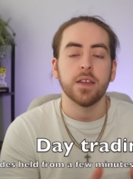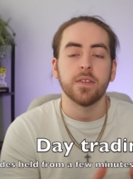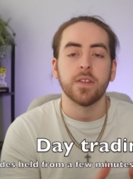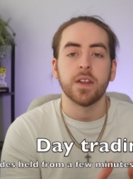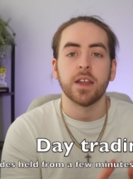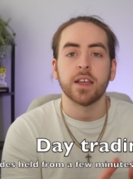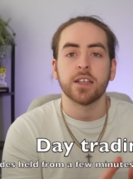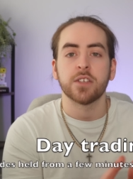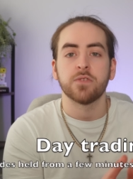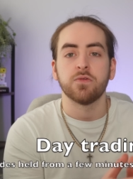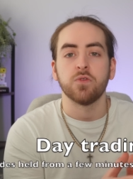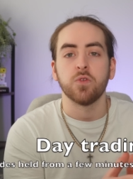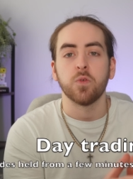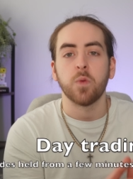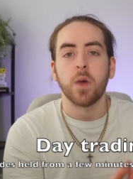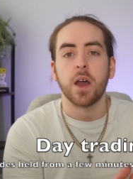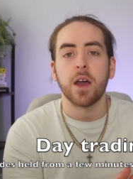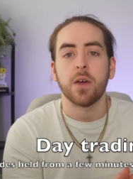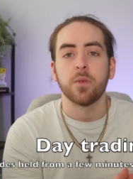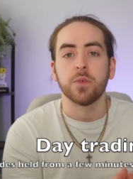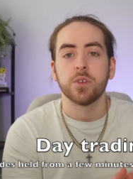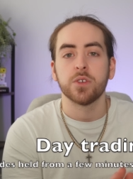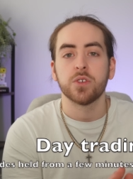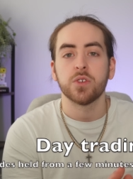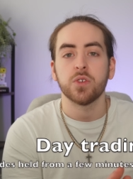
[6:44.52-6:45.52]
in the next few
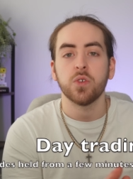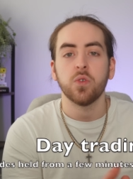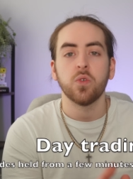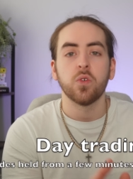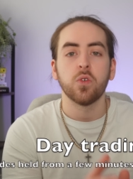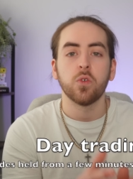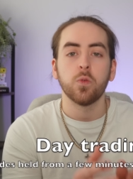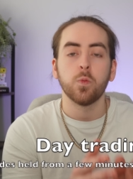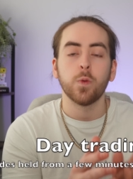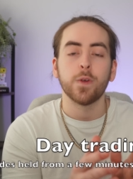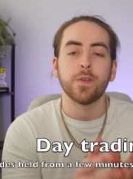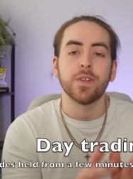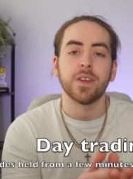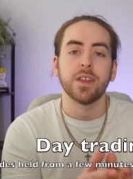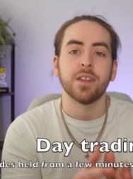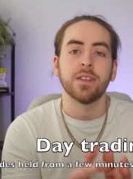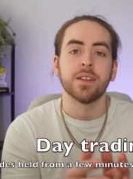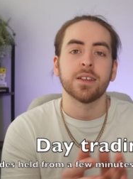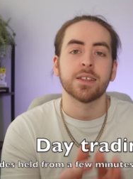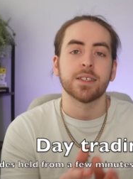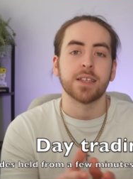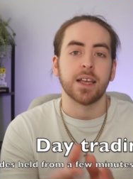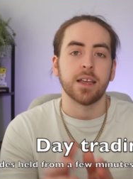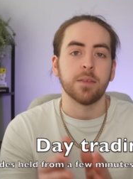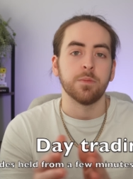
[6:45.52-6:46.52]
hours or within
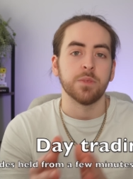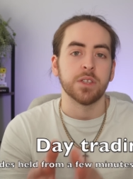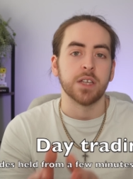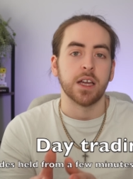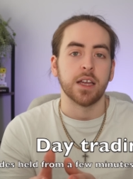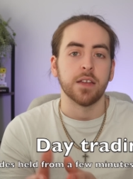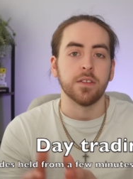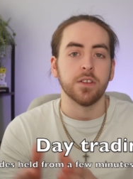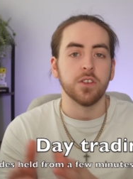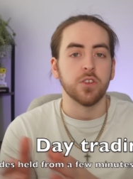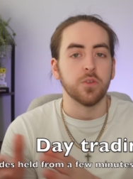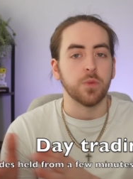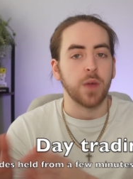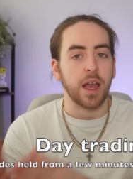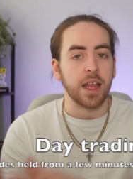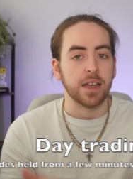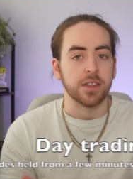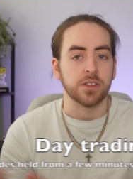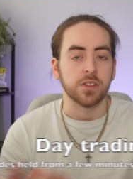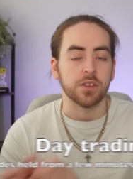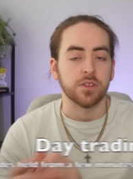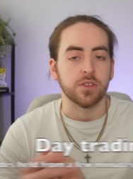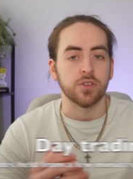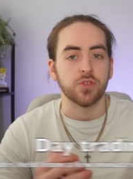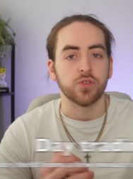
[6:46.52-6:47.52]
the same day that you
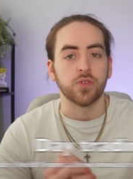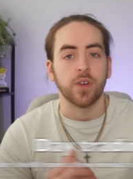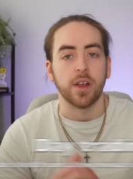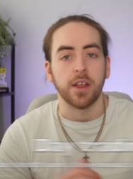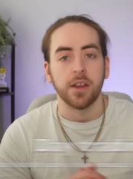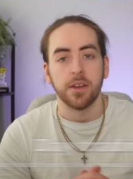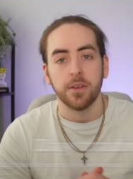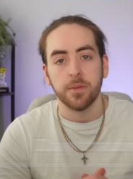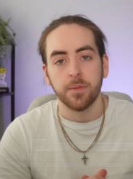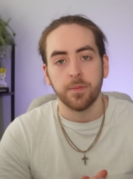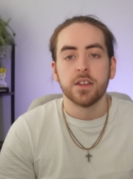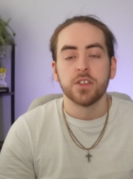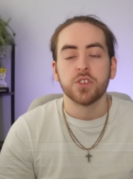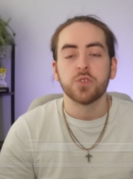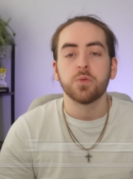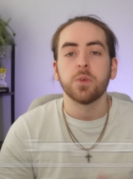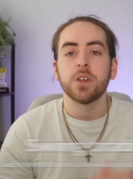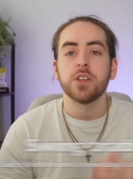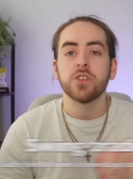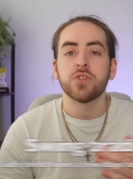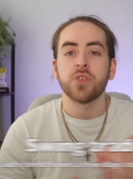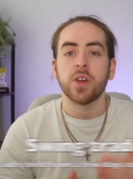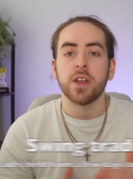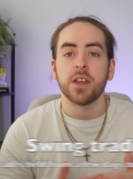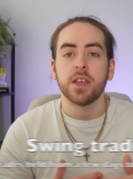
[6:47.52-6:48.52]
entered the trade.
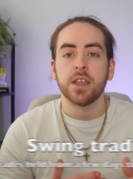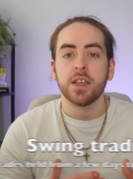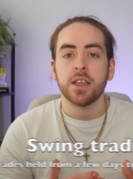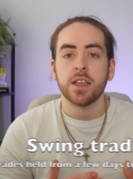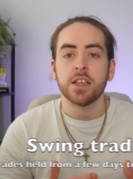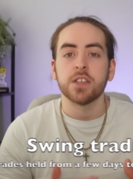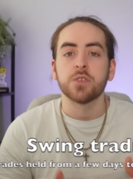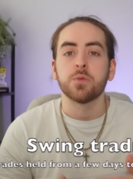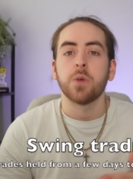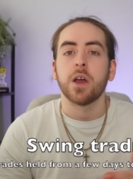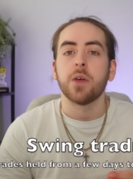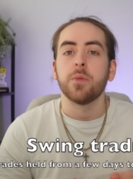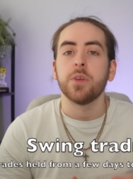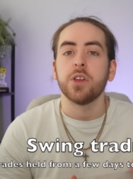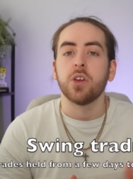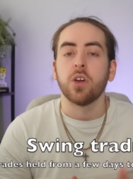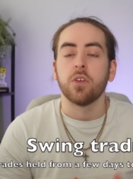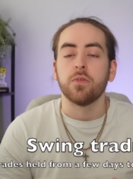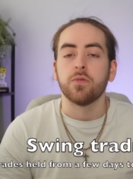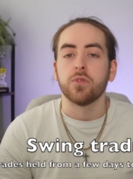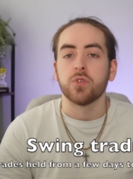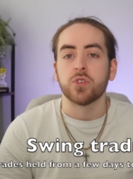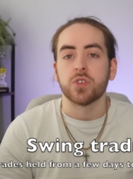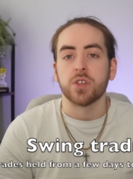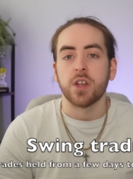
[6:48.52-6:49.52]
Swing trading is where we go
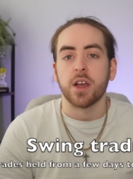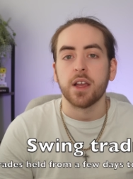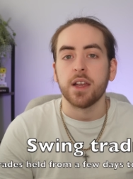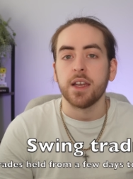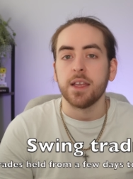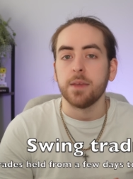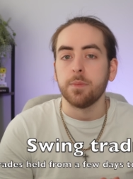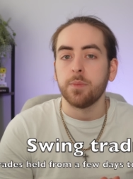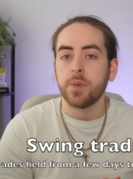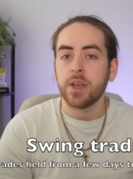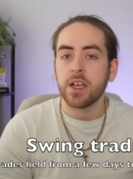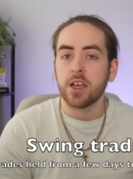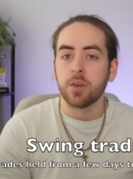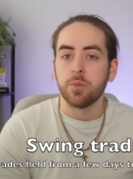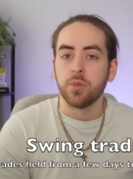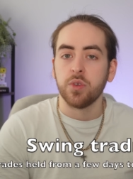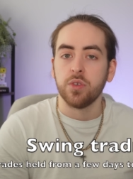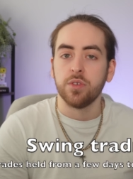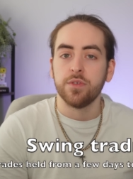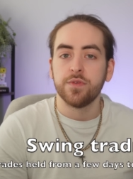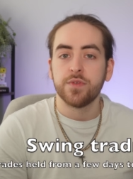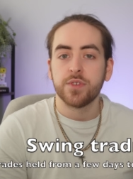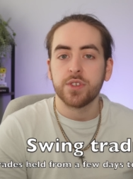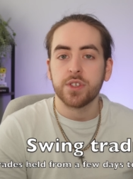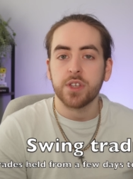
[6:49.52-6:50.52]
for slightly bigger
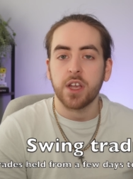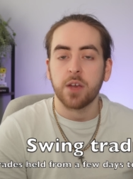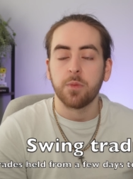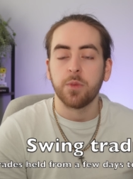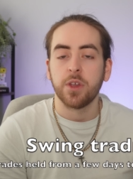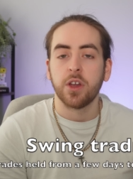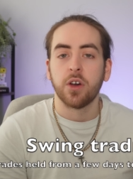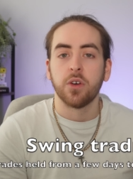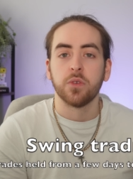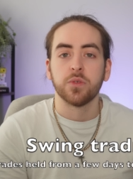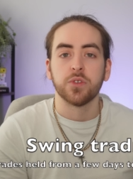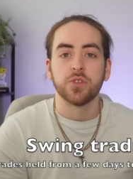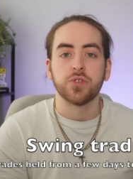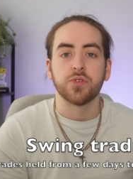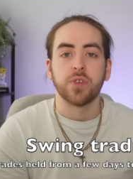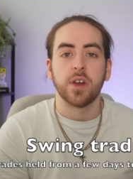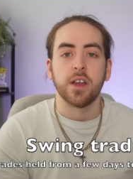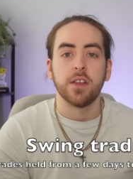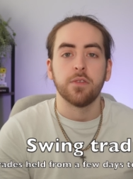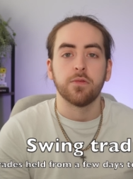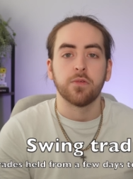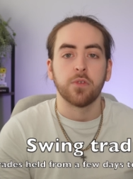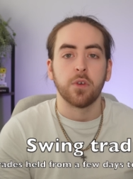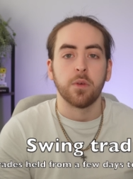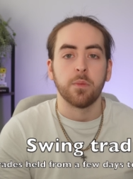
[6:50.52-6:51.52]
moves and we hold a
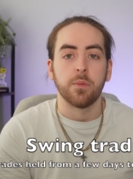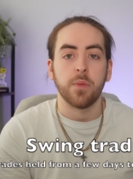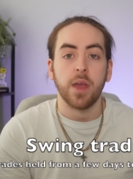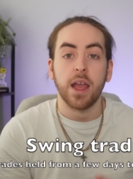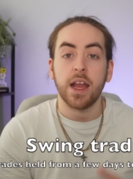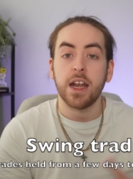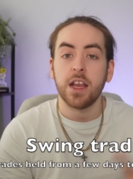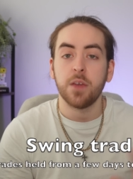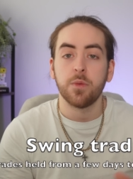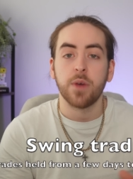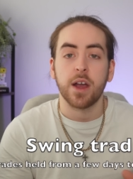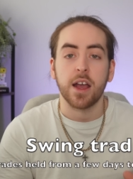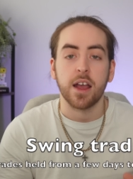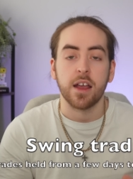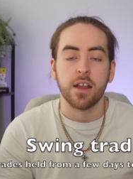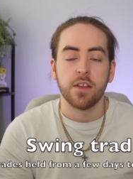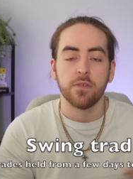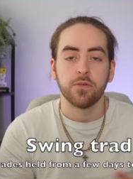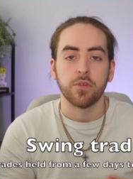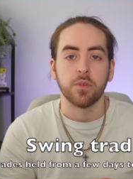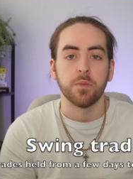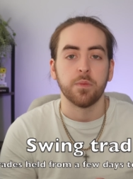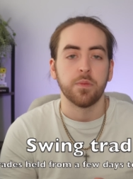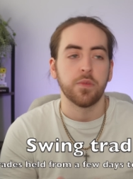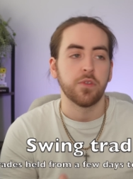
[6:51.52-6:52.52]
trade from anywhere
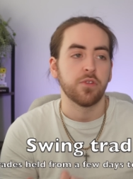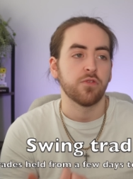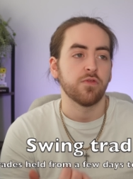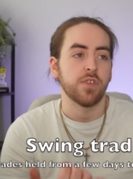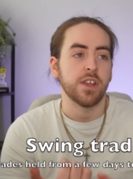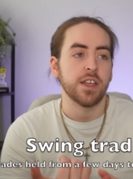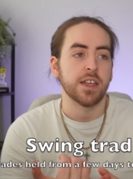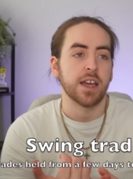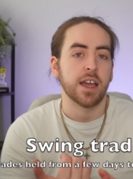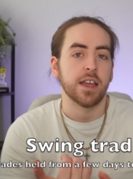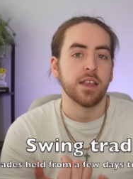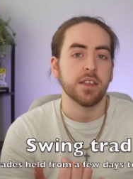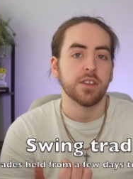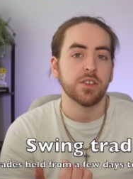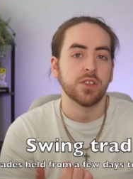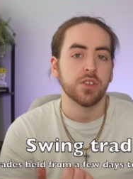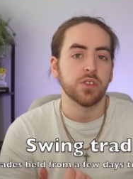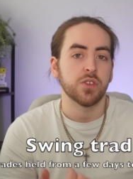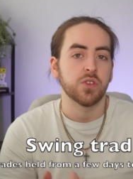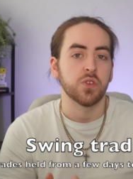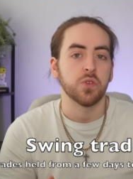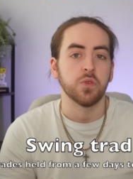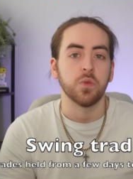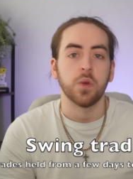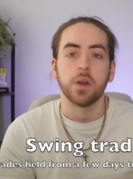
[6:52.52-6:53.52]
from three
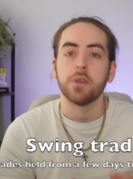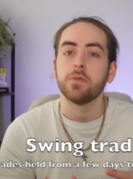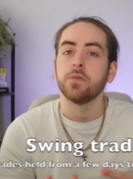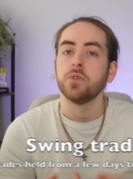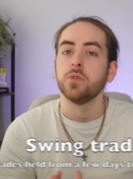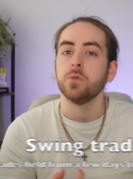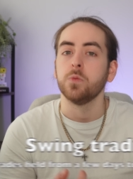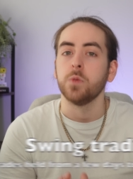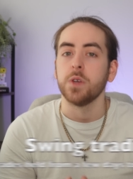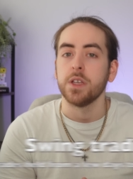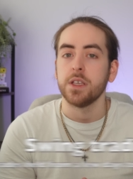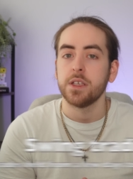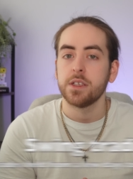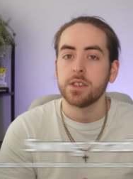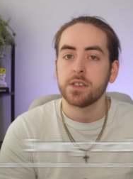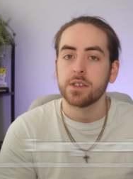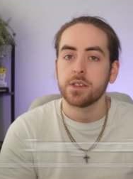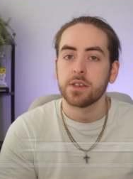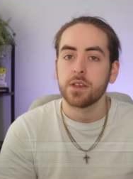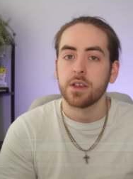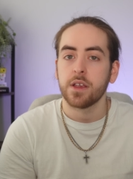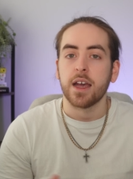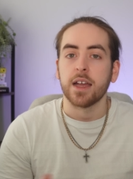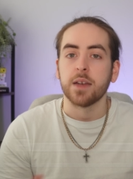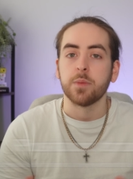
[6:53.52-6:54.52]
days to a few
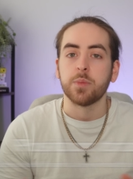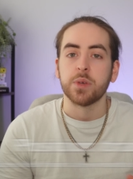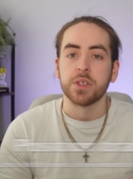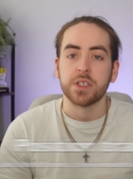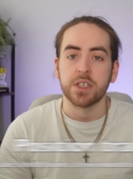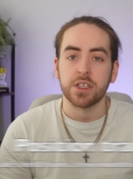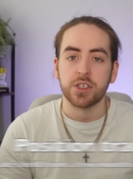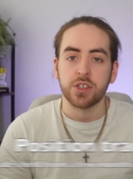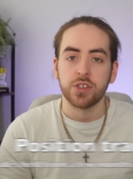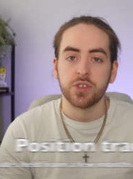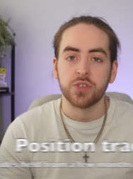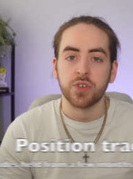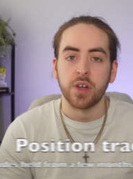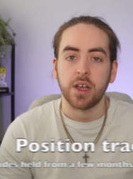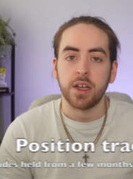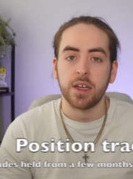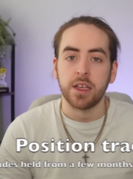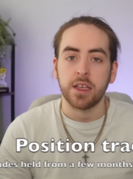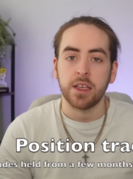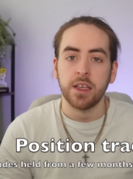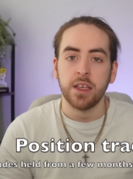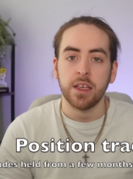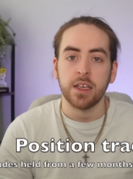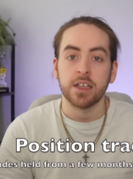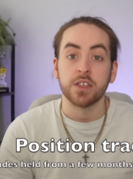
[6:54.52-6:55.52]
weeks. And position
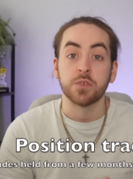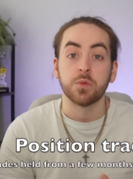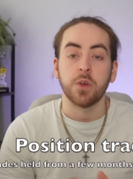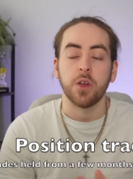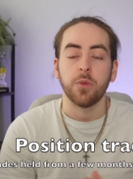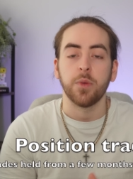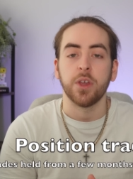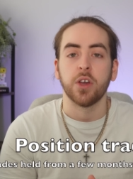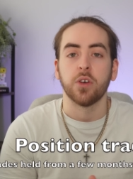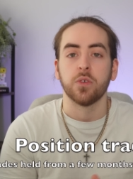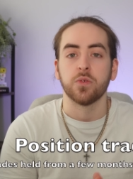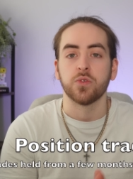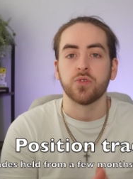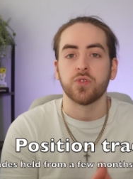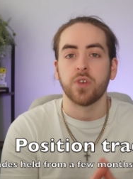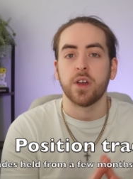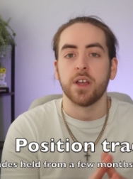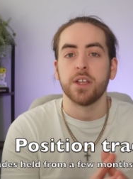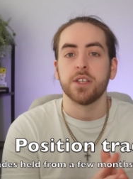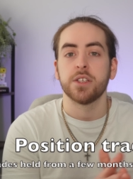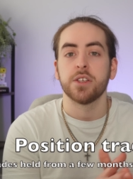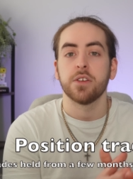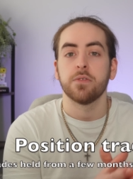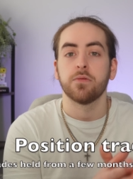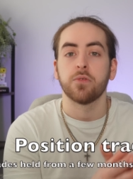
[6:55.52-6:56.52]
trading is where we hold
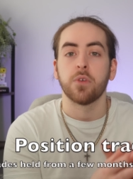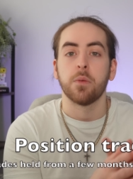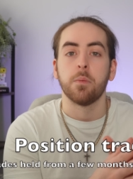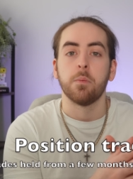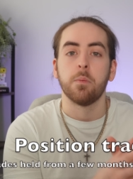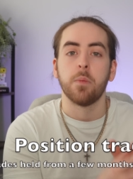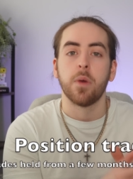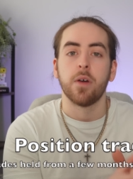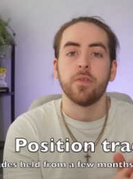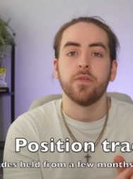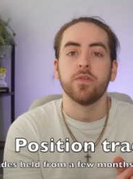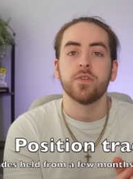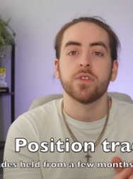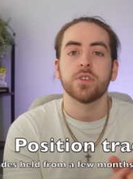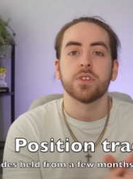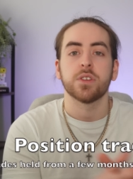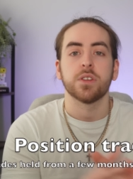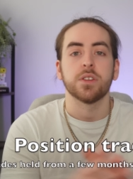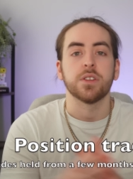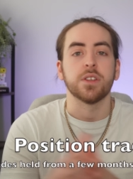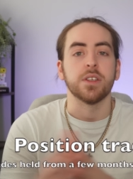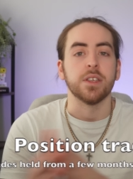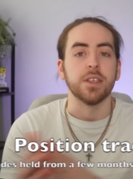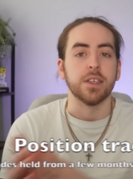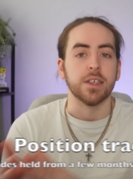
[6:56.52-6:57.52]
trades from
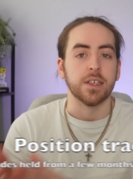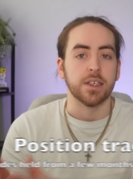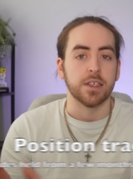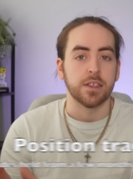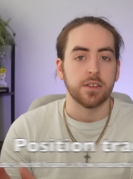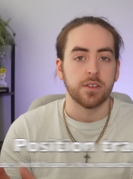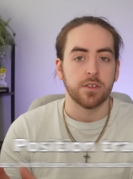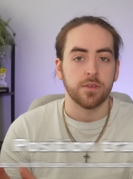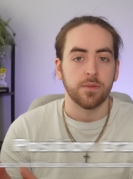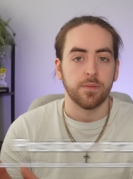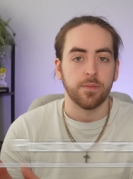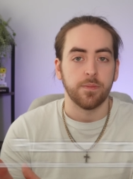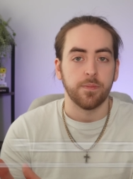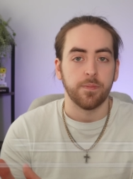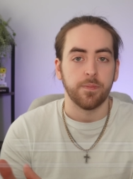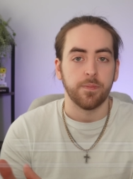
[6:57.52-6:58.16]
months to years.